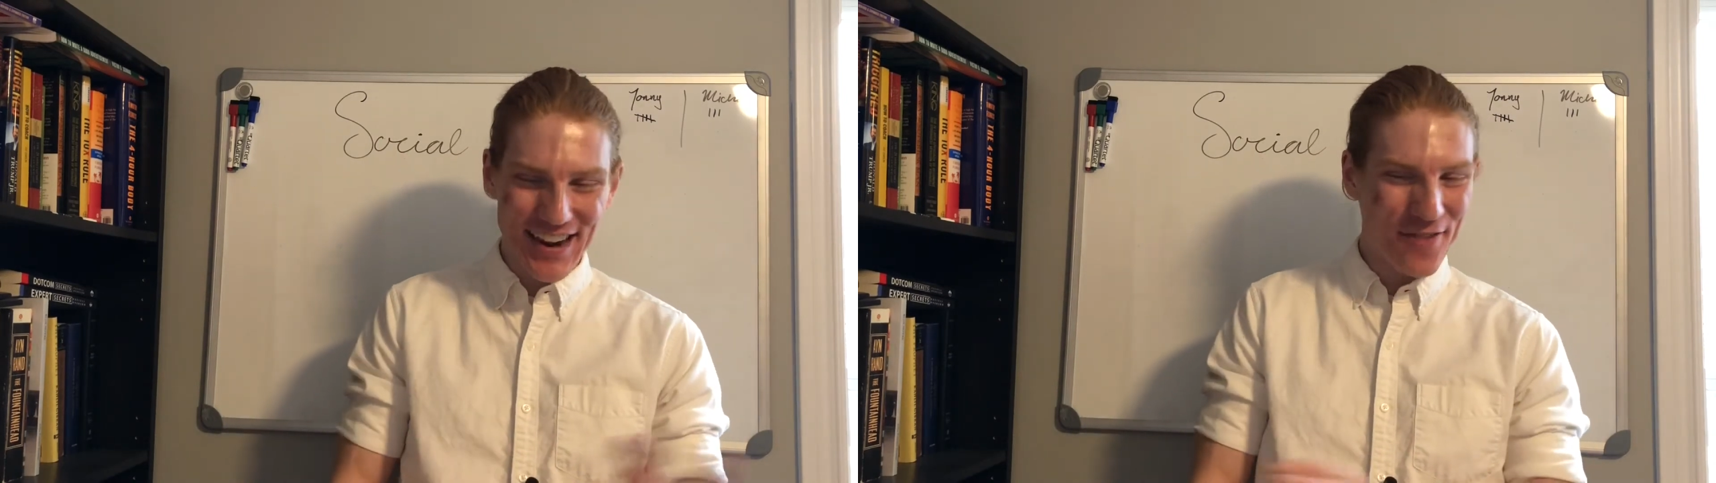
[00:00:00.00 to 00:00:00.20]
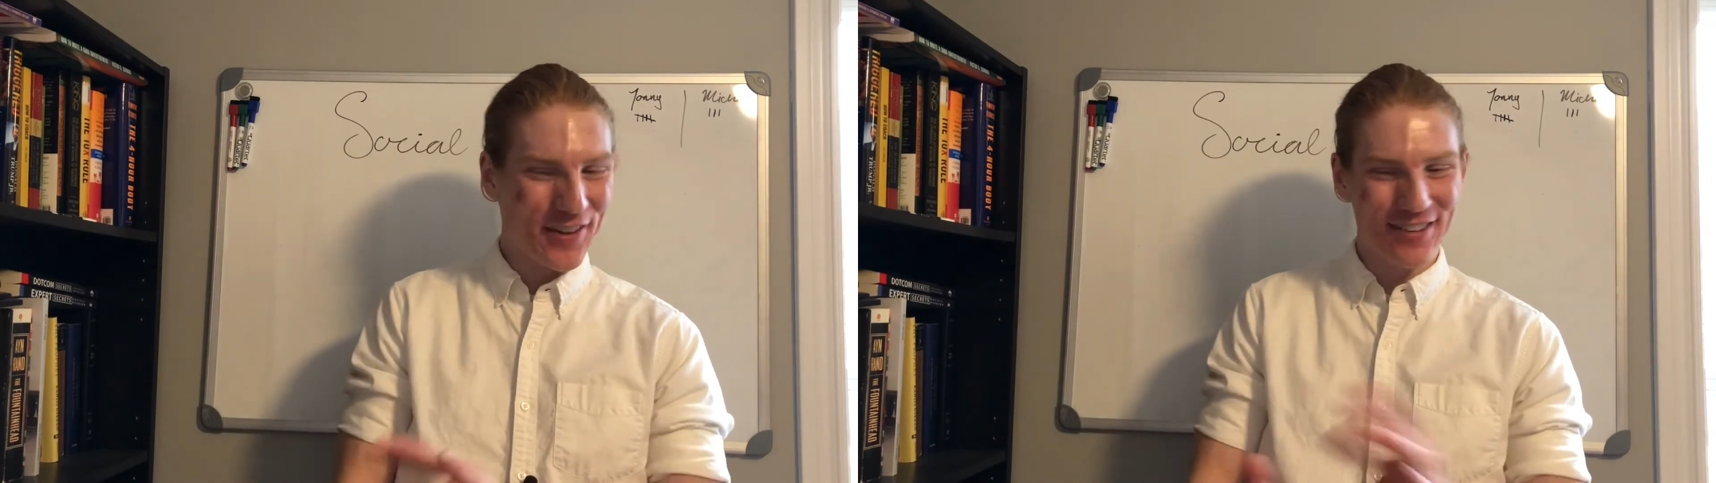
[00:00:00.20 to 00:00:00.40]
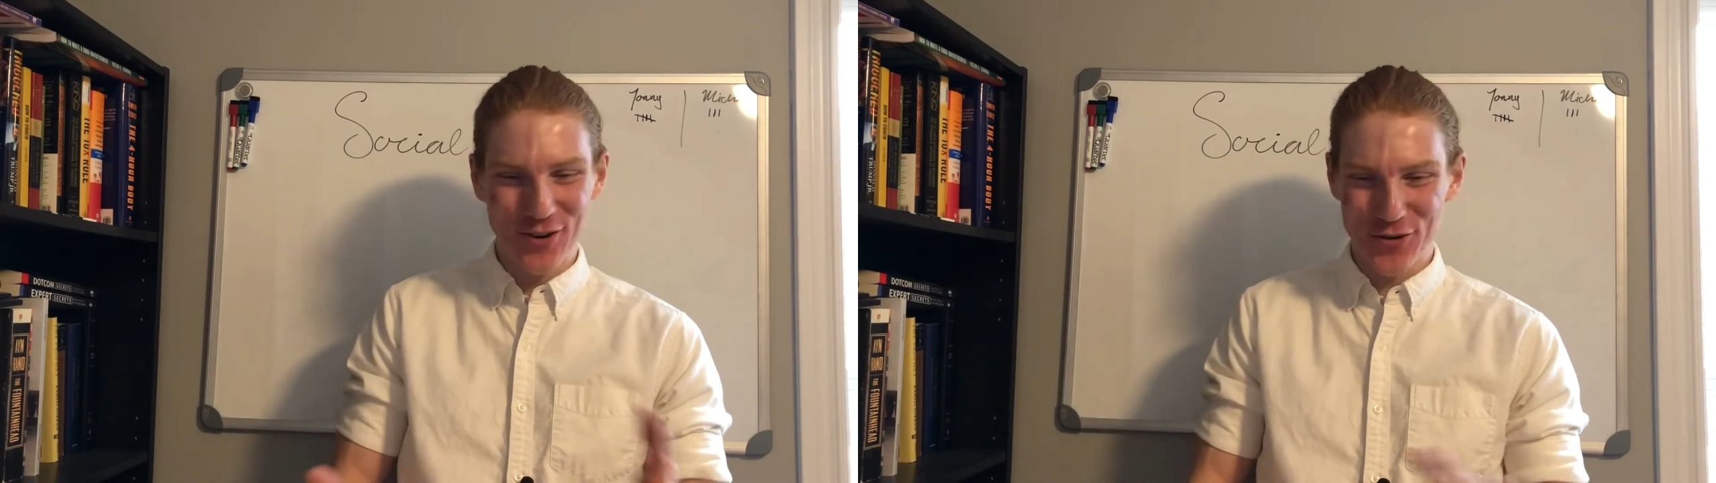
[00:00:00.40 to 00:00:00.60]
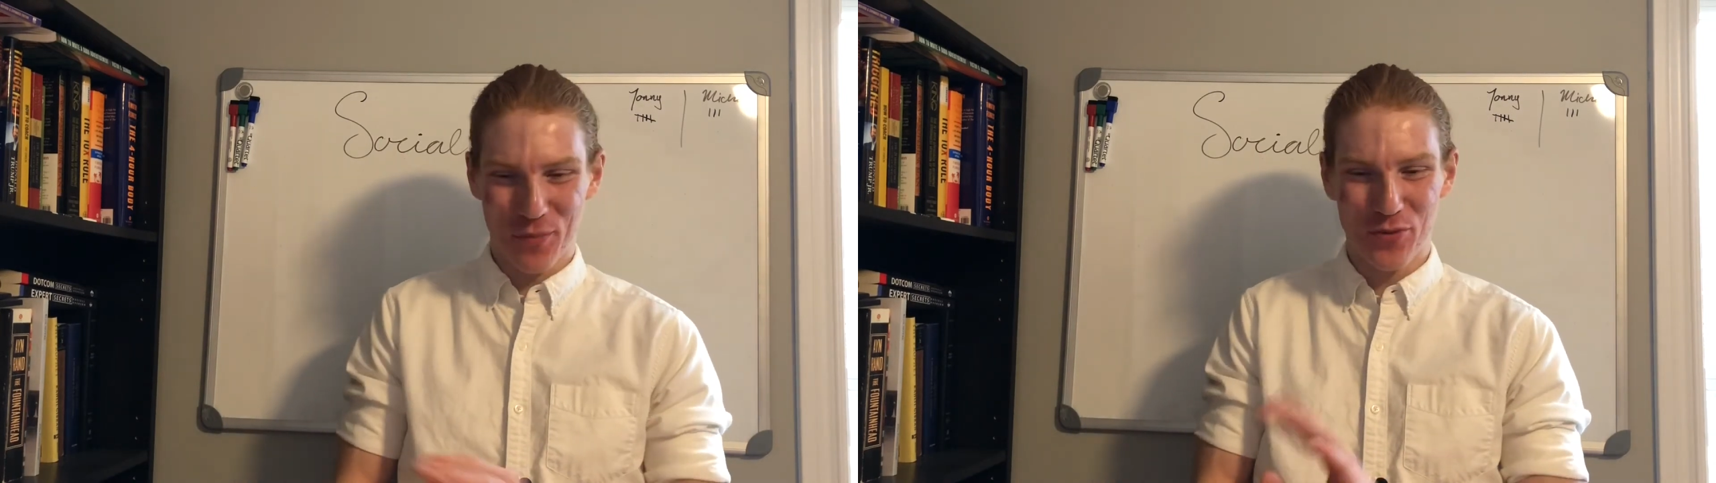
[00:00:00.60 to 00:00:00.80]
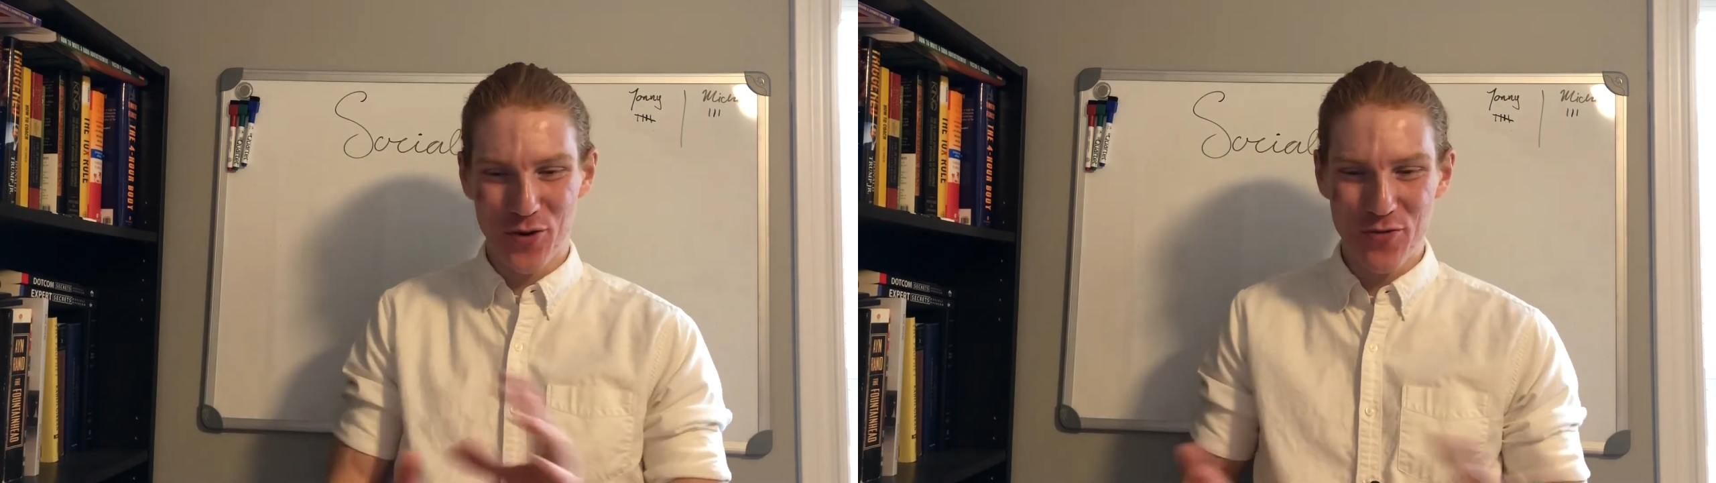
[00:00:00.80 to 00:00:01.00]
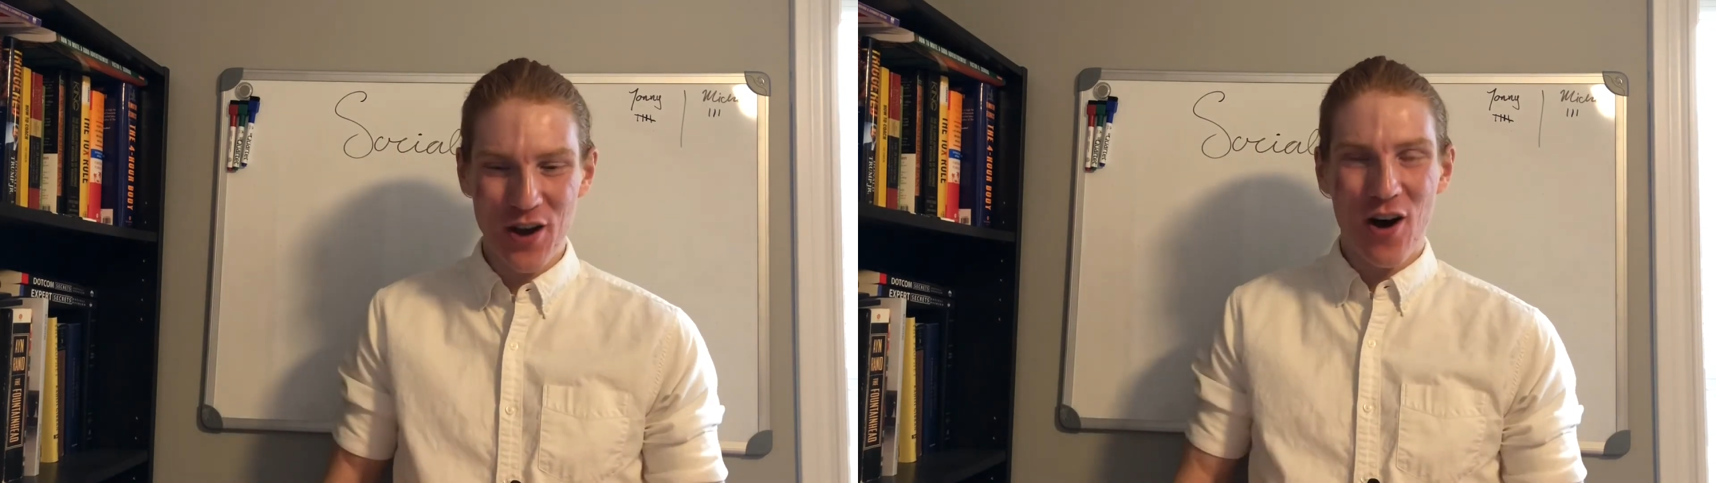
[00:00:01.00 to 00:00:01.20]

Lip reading: up this social proof,